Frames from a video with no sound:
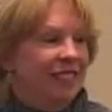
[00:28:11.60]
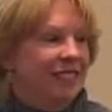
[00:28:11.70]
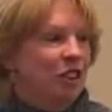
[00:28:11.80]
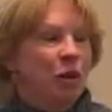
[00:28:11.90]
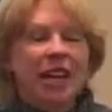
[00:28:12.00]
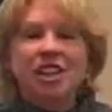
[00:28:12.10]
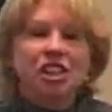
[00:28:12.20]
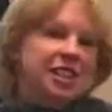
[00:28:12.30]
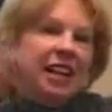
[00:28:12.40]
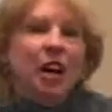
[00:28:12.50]
You can't
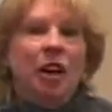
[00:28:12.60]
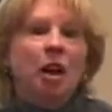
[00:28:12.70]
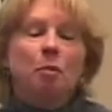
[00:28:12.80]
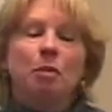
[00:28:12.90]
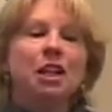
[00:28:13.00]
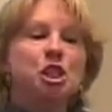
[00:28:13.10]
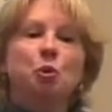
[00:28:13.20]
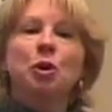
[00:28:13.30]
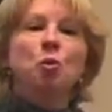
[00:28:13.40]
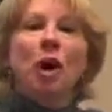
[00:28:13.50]
just get out. Plus, you
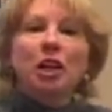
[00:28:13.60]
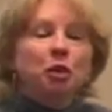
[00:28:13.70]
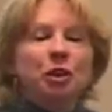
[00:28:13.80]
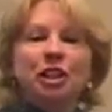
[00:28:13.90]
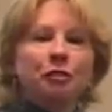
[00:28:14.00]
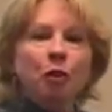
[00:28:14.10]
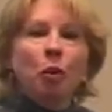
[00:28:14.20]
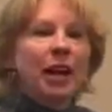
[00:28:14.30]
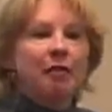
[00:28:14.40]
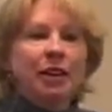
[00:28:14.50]
wouldn't want to do it a different
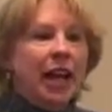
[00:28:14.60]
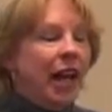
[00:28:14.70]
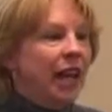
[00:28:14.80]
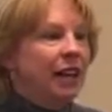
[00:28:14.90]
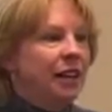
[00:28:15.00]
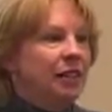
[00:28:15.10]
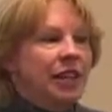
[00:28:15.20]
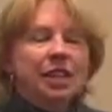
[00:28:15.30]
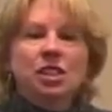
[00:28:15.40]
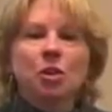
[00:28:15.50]
way every day. The
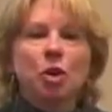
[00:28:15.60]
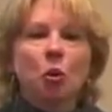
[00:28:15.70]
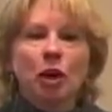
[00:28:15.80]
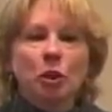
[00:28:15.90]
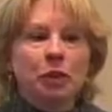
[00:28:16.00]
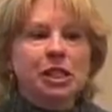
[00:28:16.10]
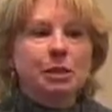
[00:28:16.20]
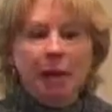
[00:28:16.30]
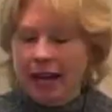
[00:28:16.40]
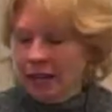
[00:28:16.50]
kids don't know what you
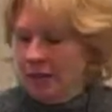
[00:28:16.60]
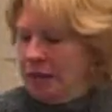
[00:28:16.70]
expect.